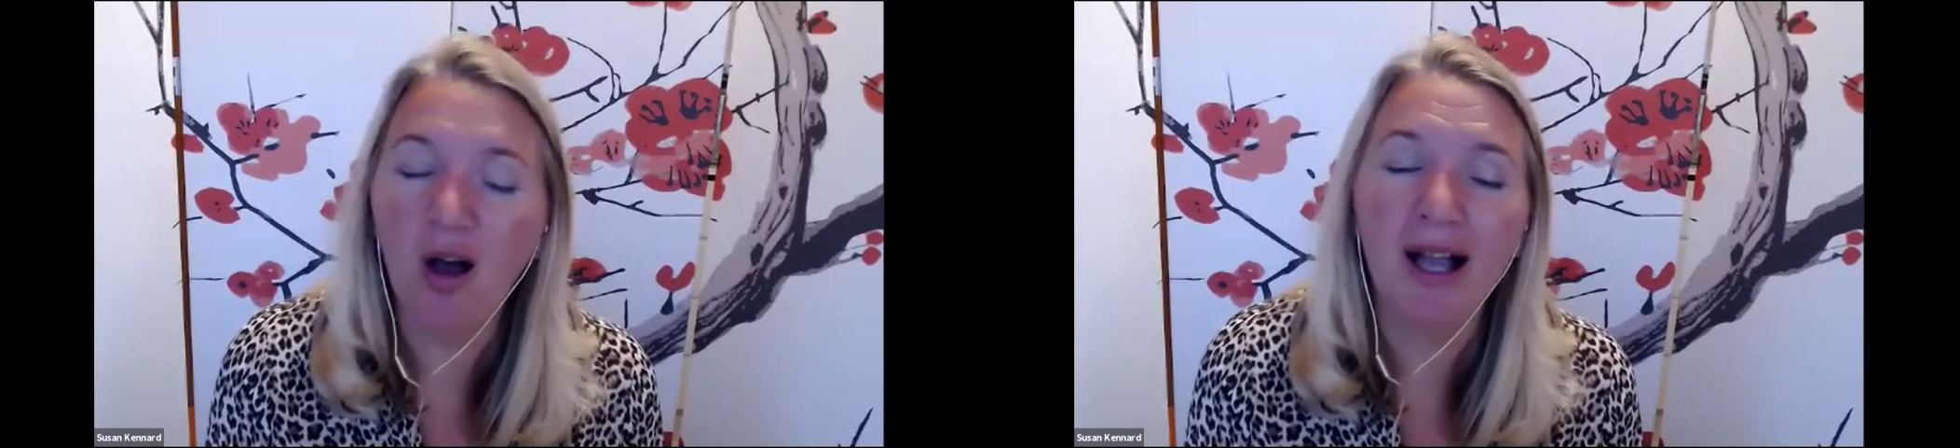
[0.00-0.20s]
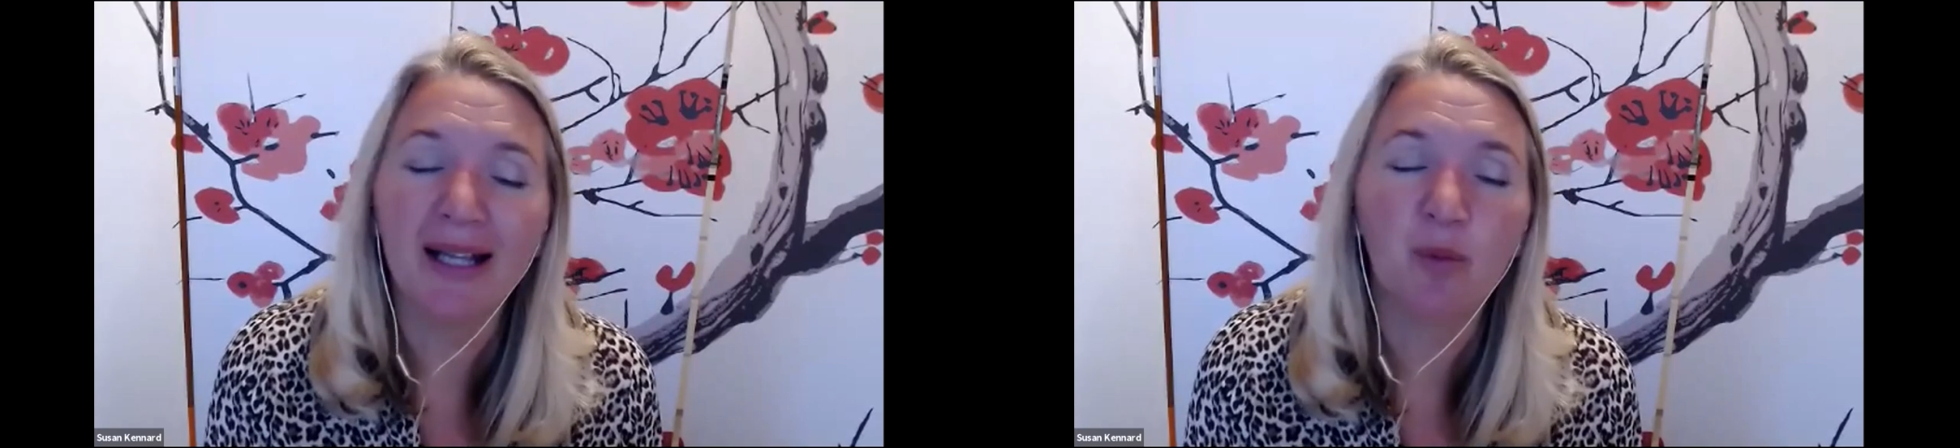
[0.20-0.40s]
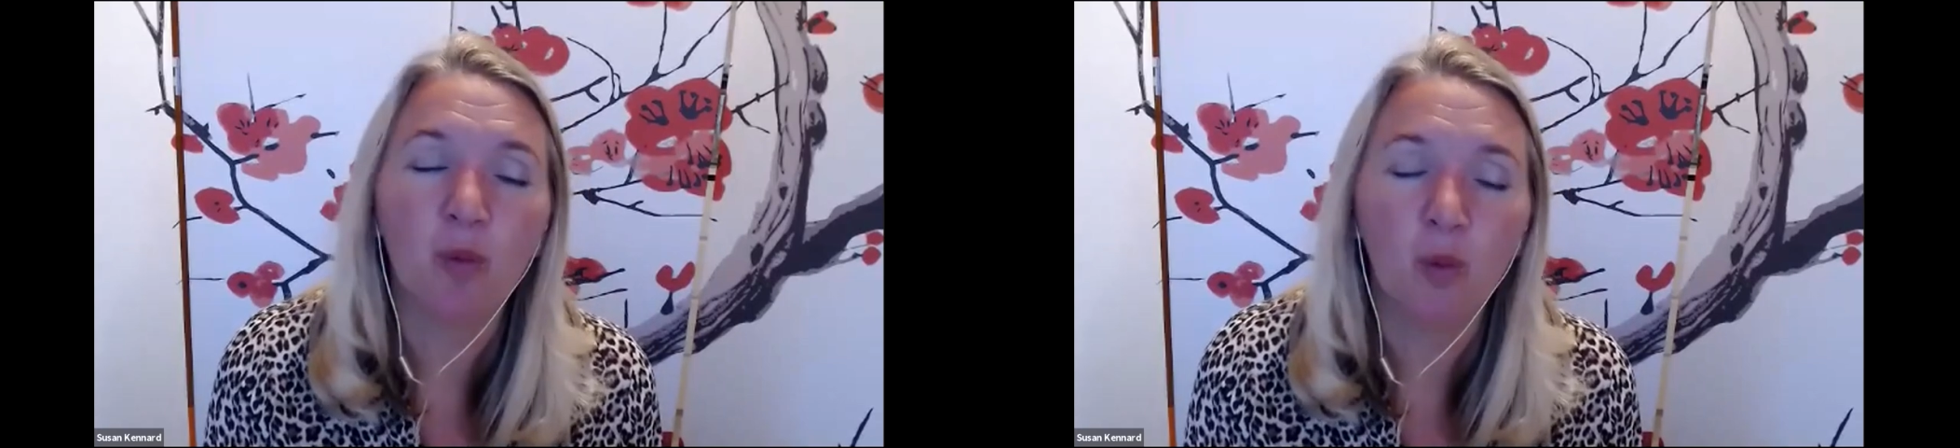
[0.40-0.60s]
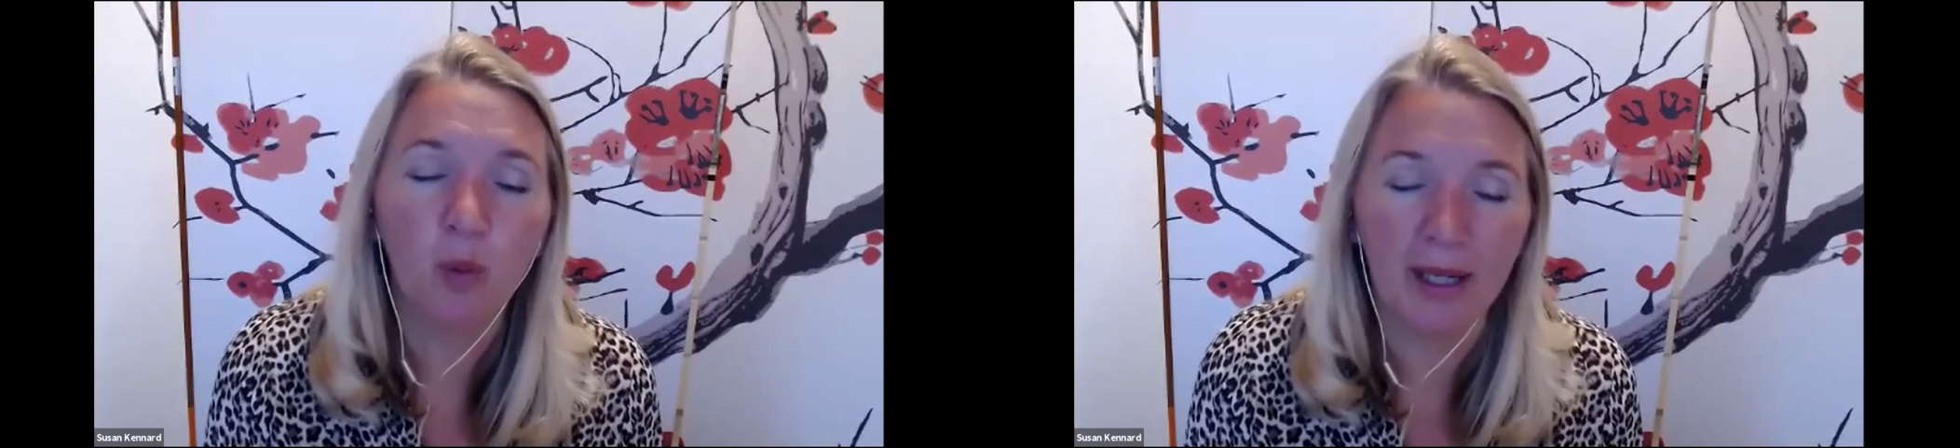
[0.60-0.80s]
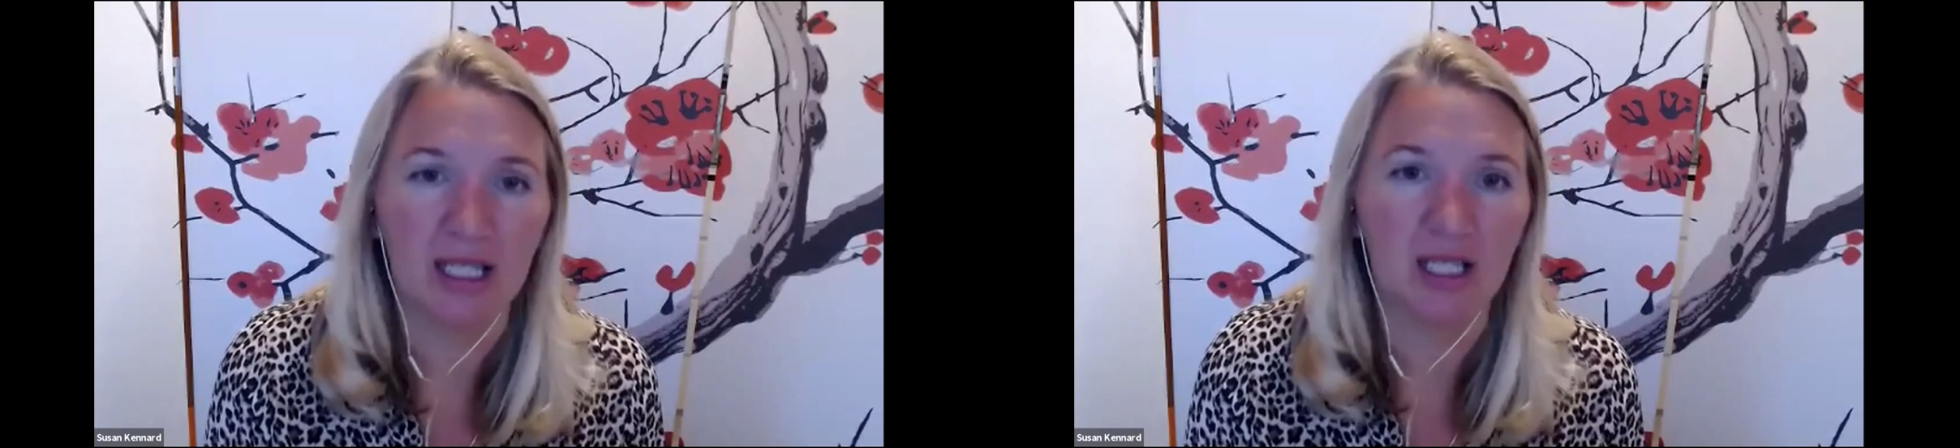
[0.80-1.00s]
I
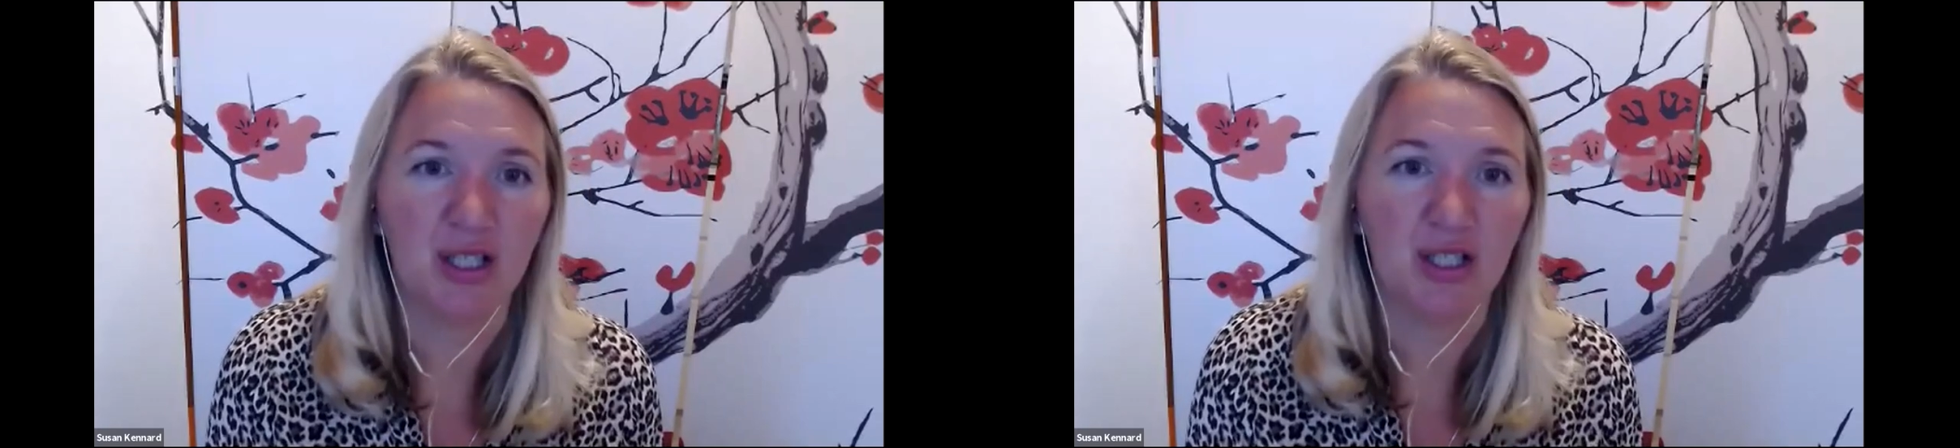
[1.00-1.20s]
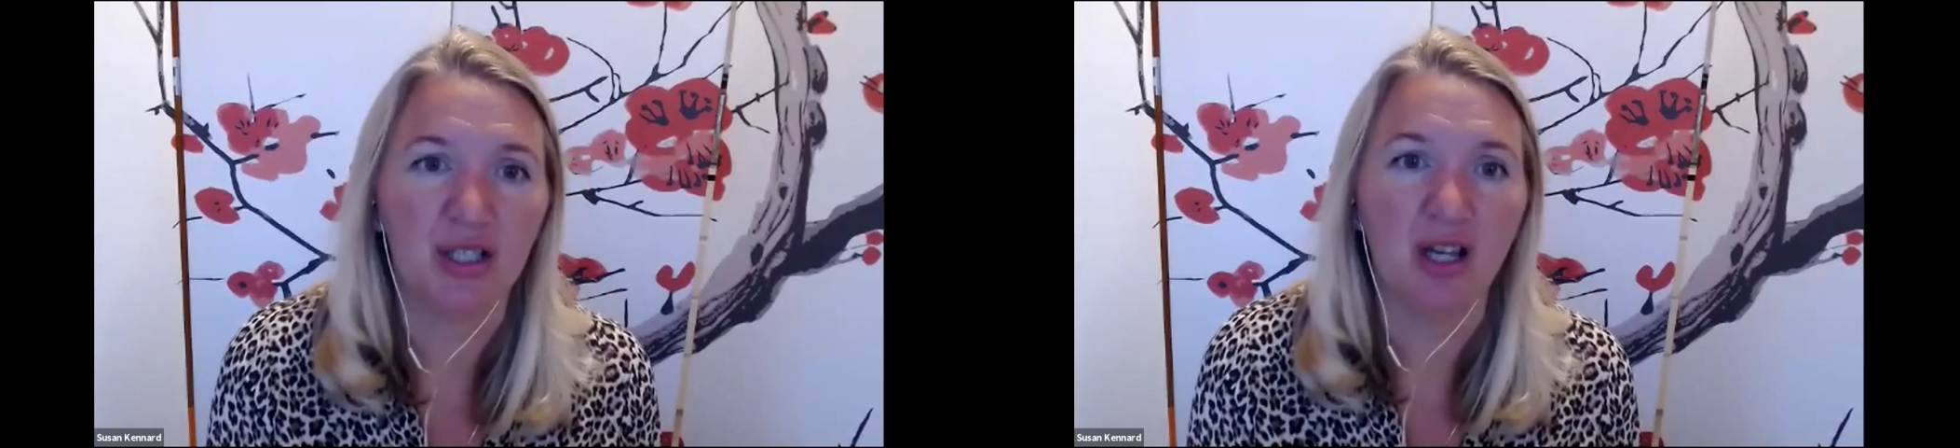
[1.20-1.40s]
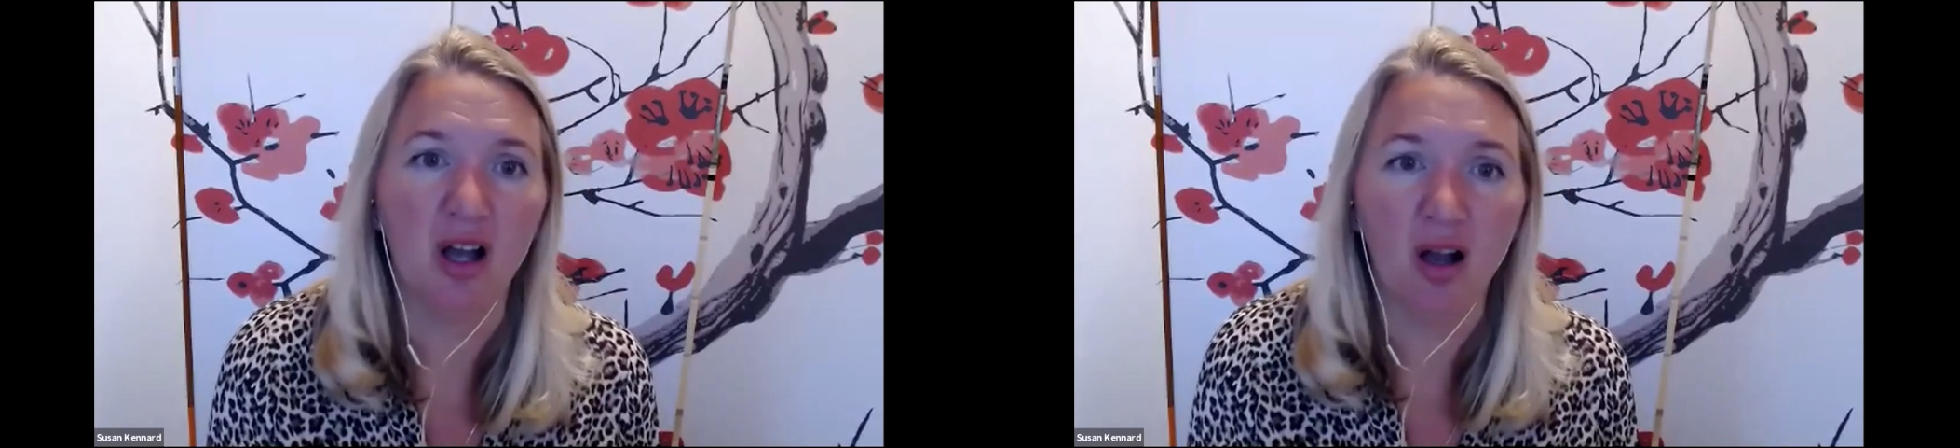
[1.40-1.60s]
wish